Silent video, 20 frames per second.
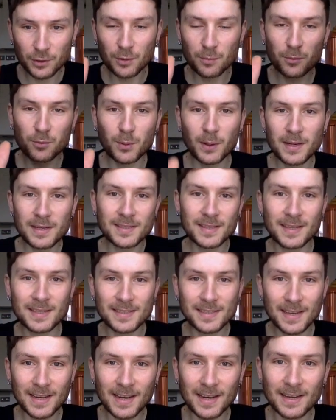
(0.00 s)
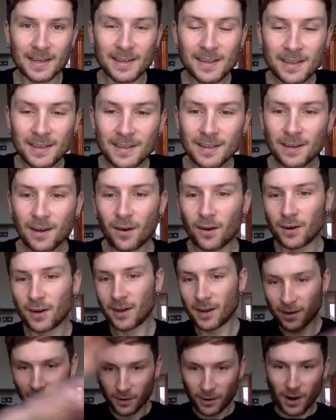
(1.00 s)
Doom 2016 on
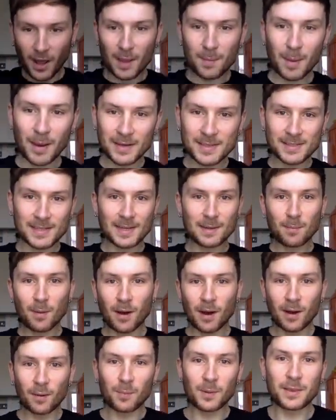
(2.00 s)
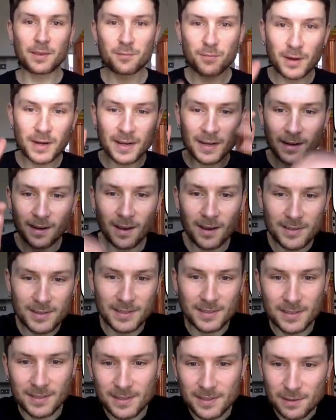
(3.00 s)
an IMAX cinema with 3D
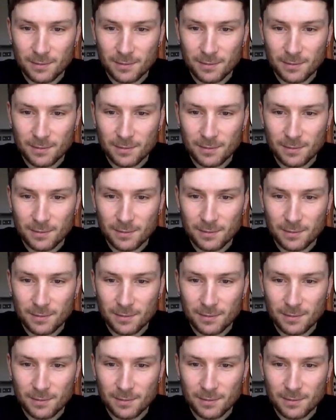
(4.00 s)
glasses and